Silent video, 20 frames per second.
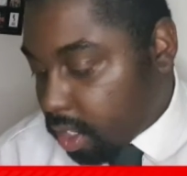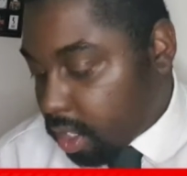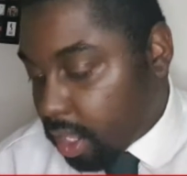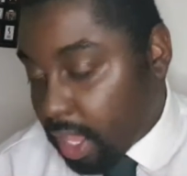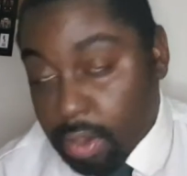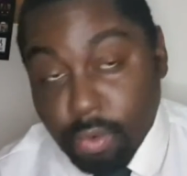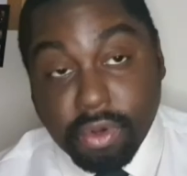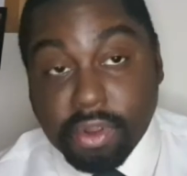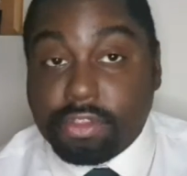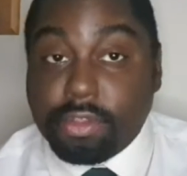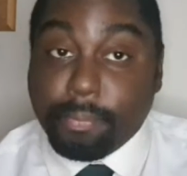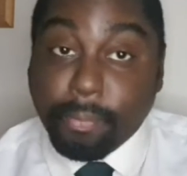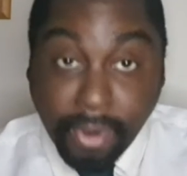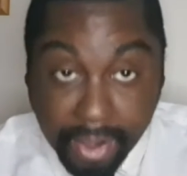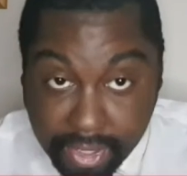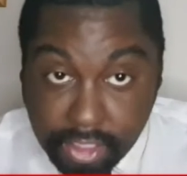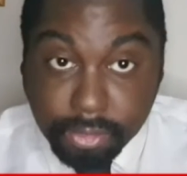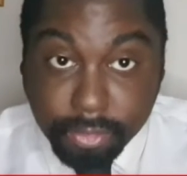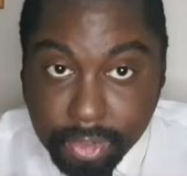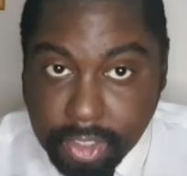It wouldn't
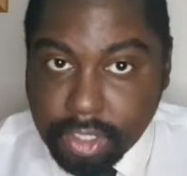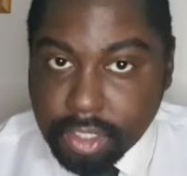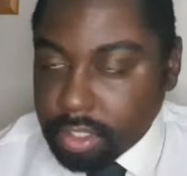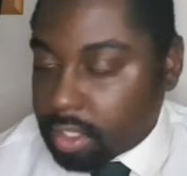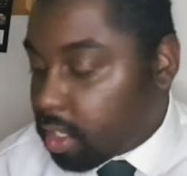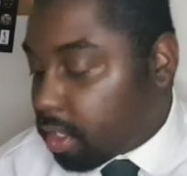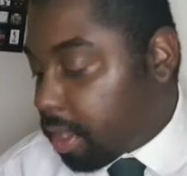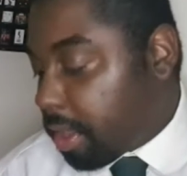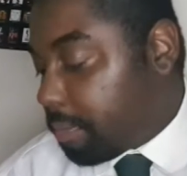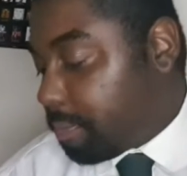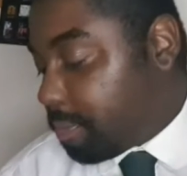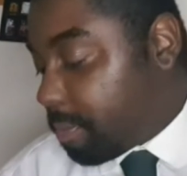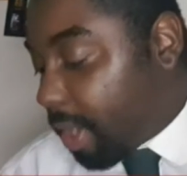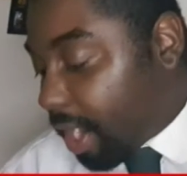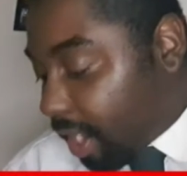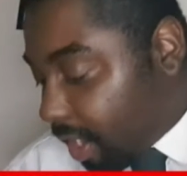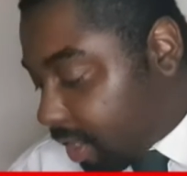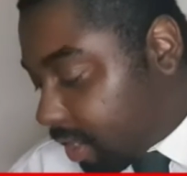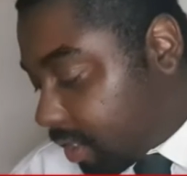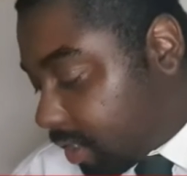surprise me,
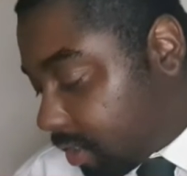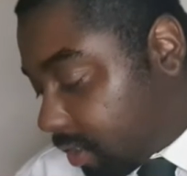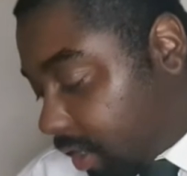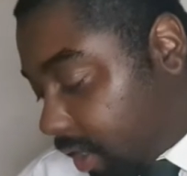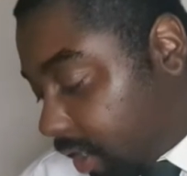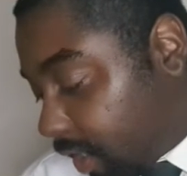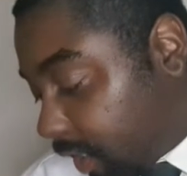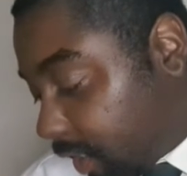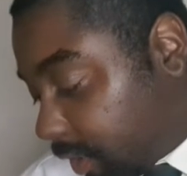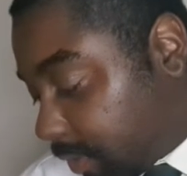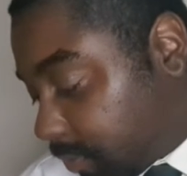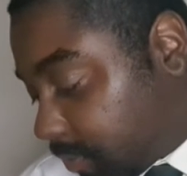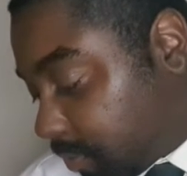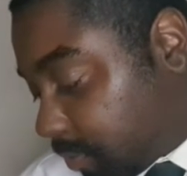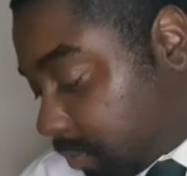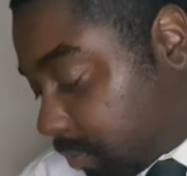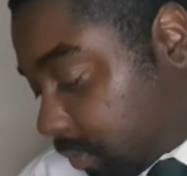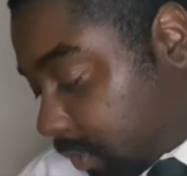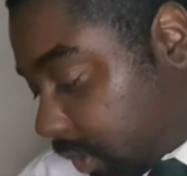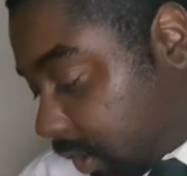but
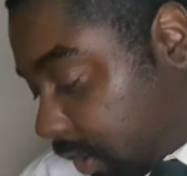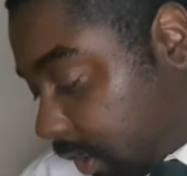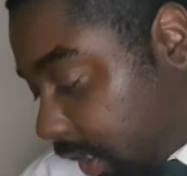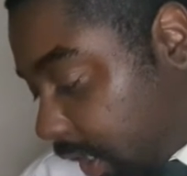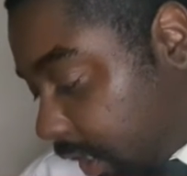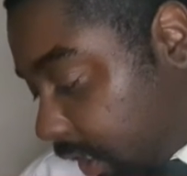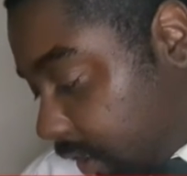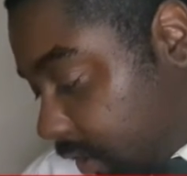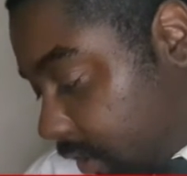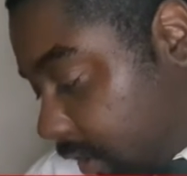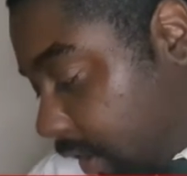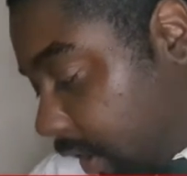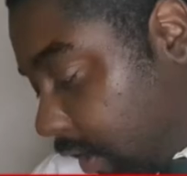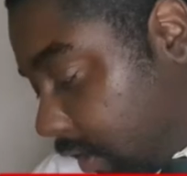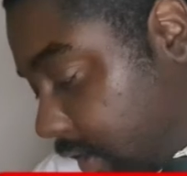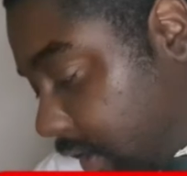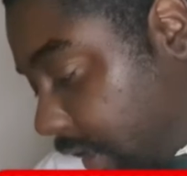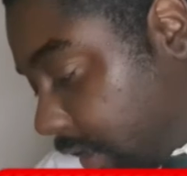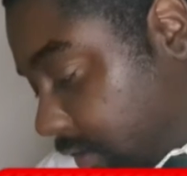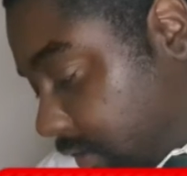yeah,
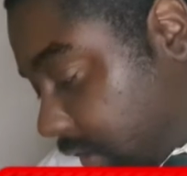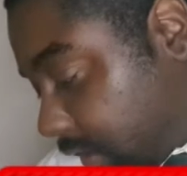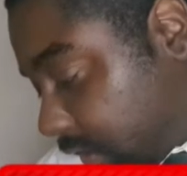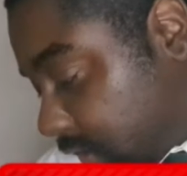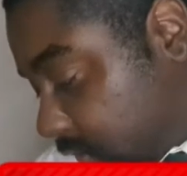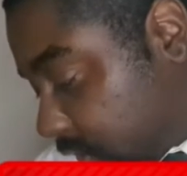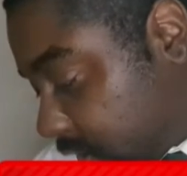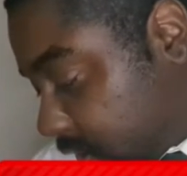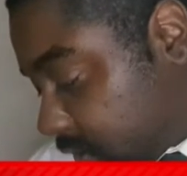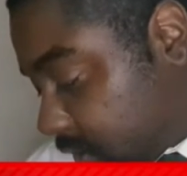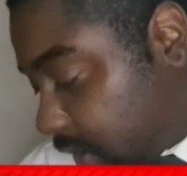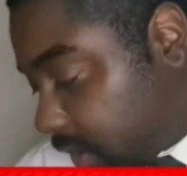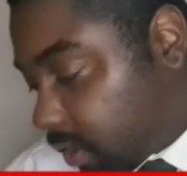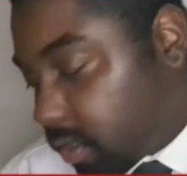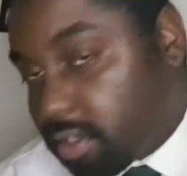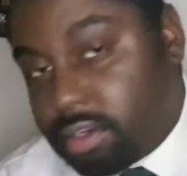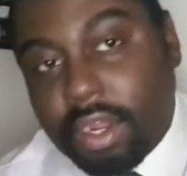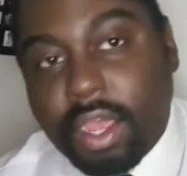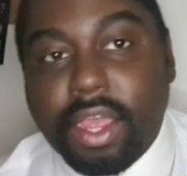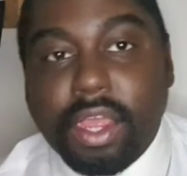that's an
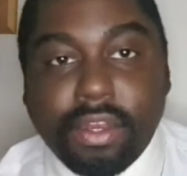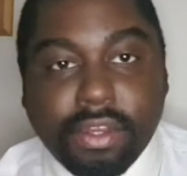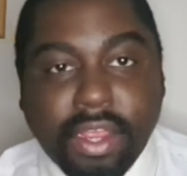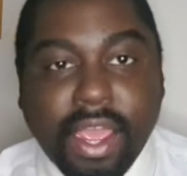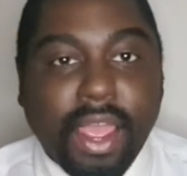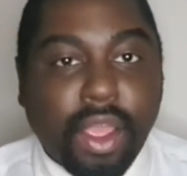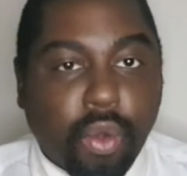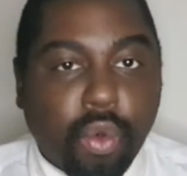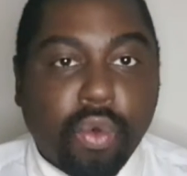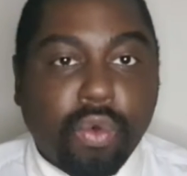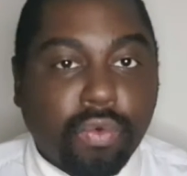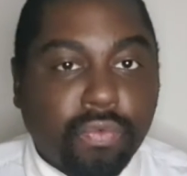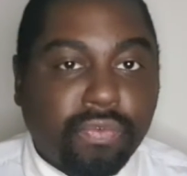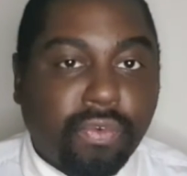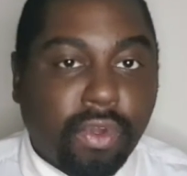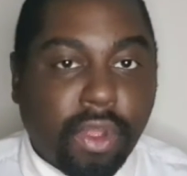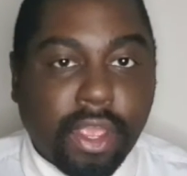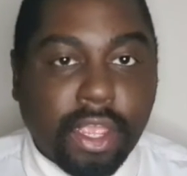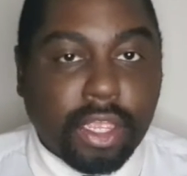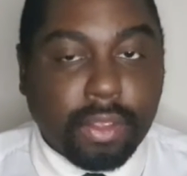interesting title
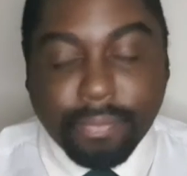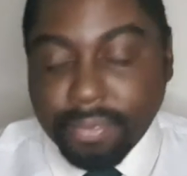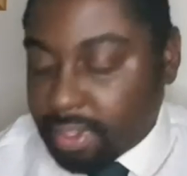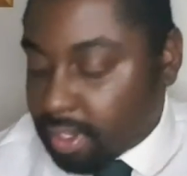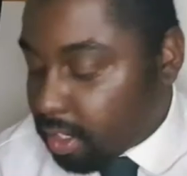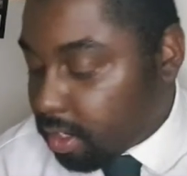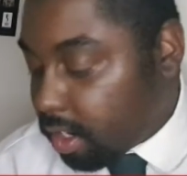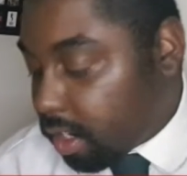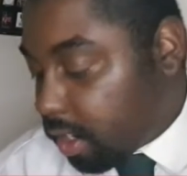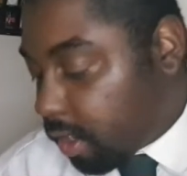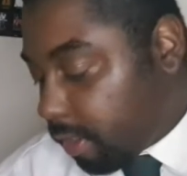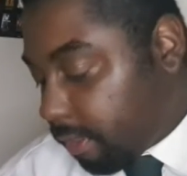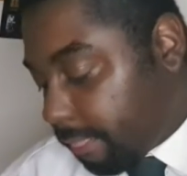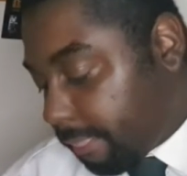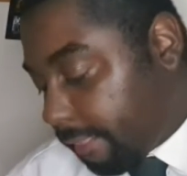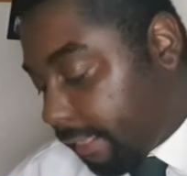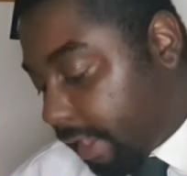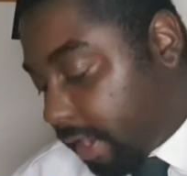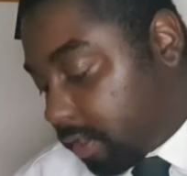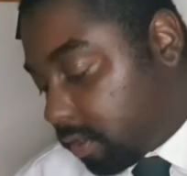for an EP
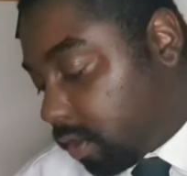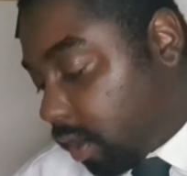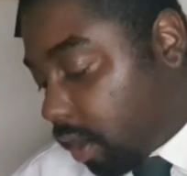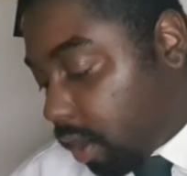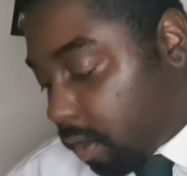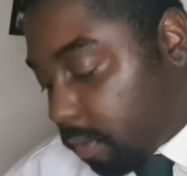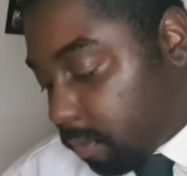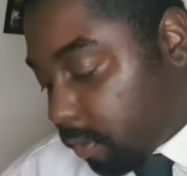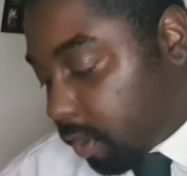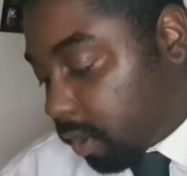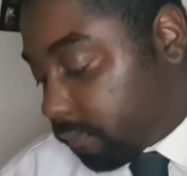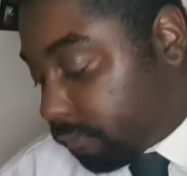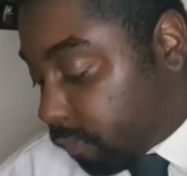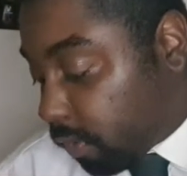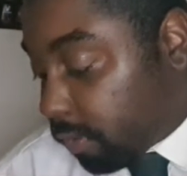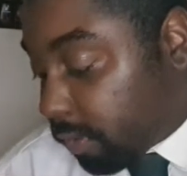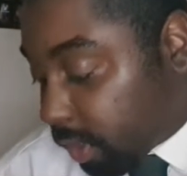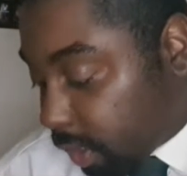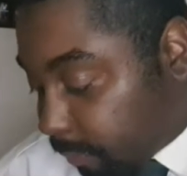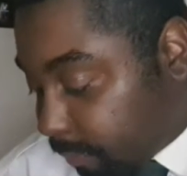and artwork
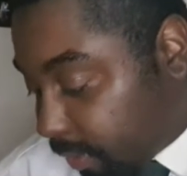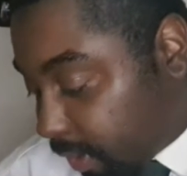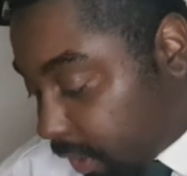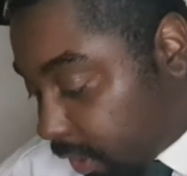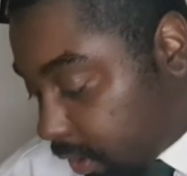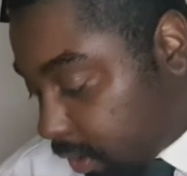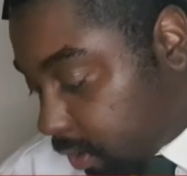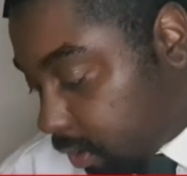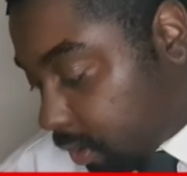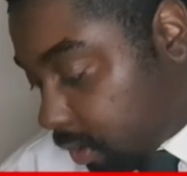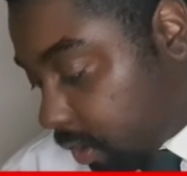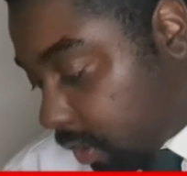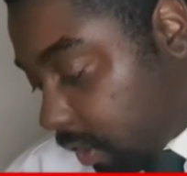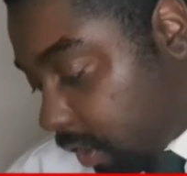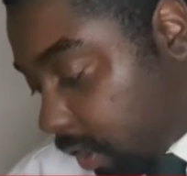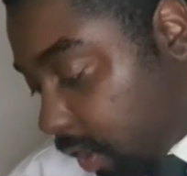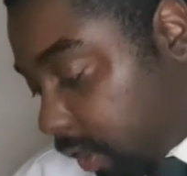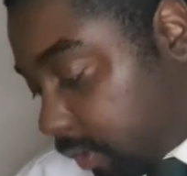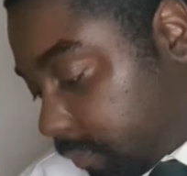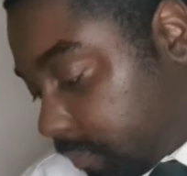for an
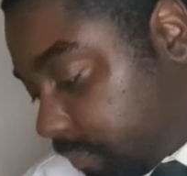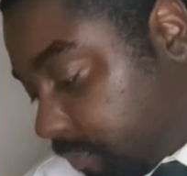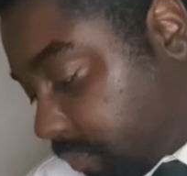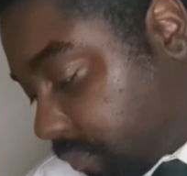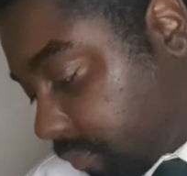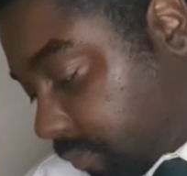EP.